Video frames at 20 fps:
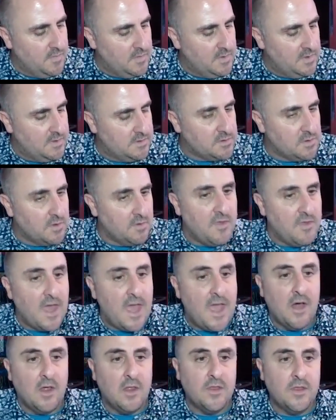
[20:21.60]
sort of the
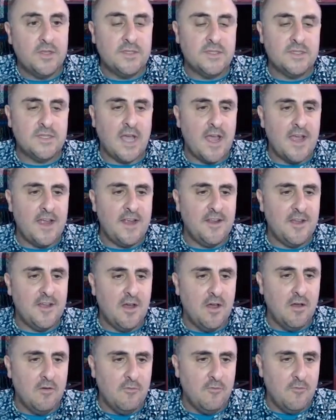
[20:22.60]
health side
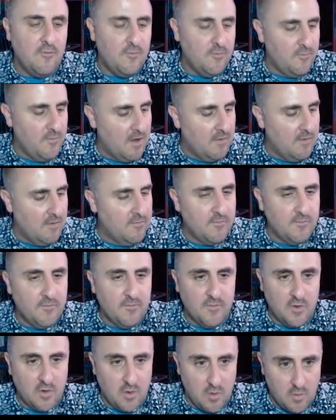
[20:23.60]
of
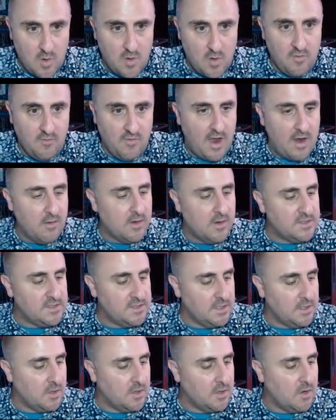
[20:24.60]
coronavirus
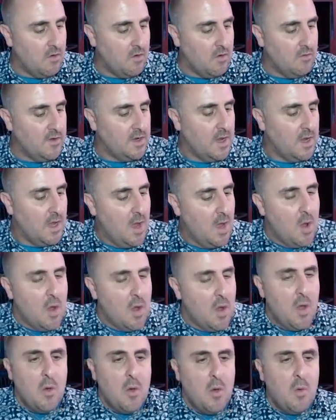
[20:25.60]
and COVID.
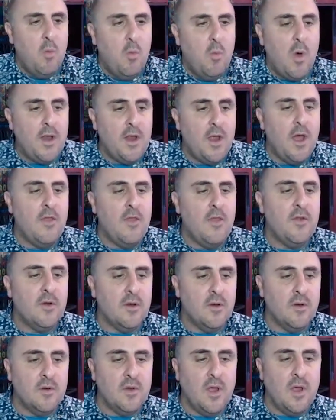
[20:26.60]
What
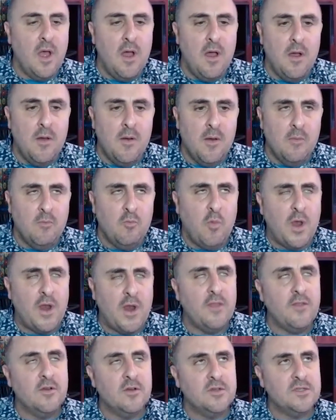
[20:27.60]
other
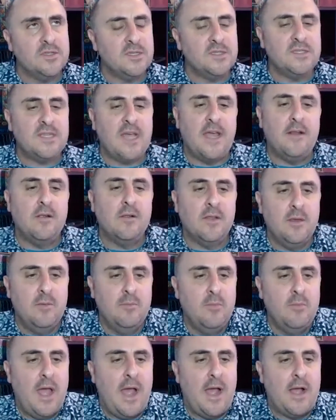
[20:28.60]
societal
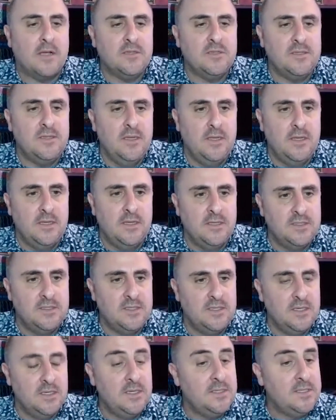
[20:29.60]
impacts is
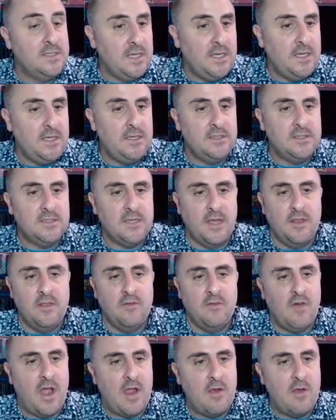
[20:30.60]
the disease and the
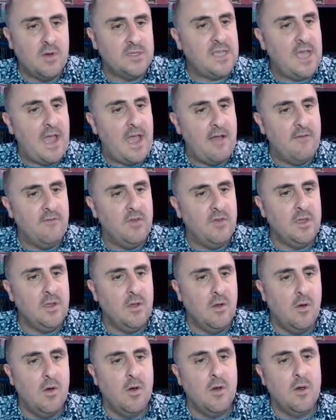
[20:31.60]
virus having
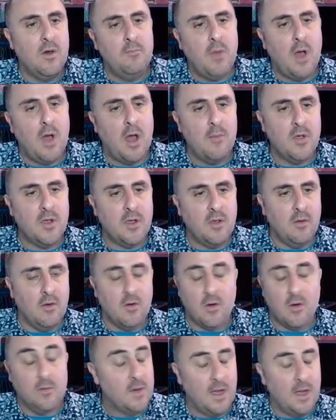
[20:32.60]
on Bamako,
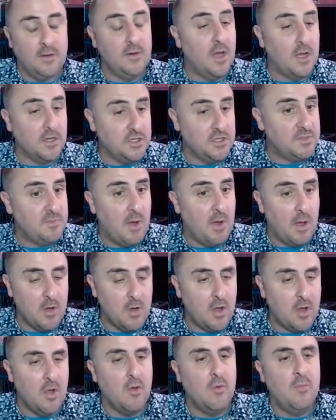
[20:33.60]
or not just
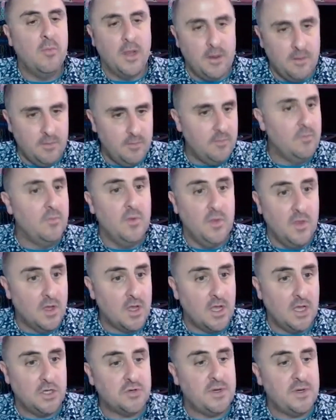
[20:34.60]
Bamako, but the
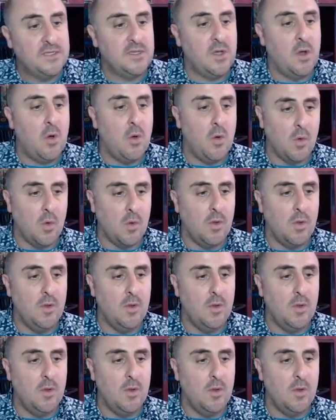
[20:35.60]
country as a whole?